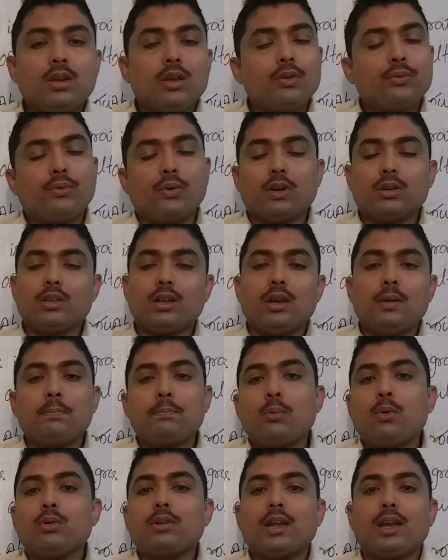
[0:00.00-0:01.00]
for their
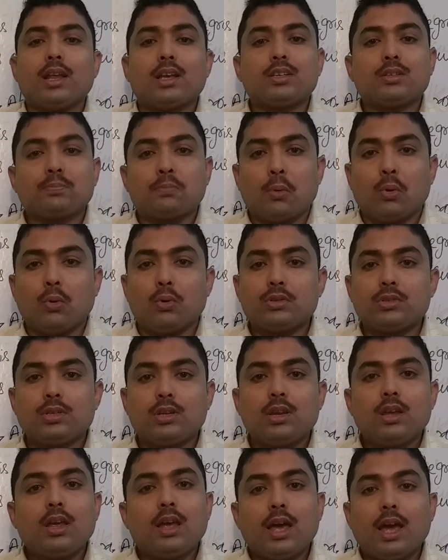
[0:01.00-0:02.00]
import and
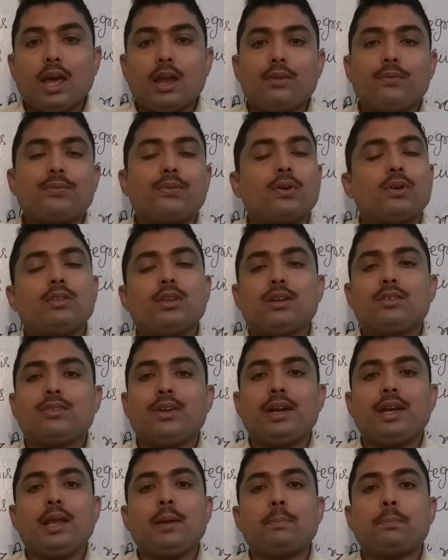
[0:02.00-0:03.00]
export and for their
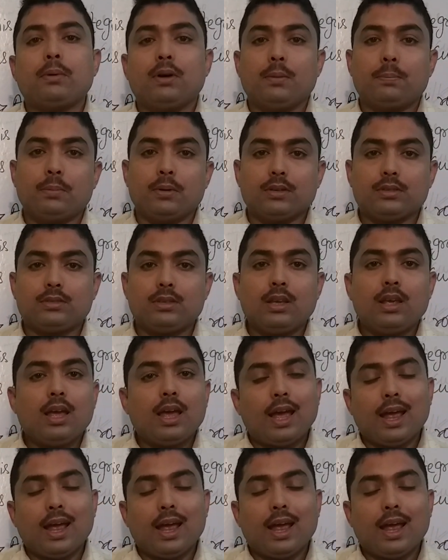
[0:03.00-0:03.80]
trading purpose.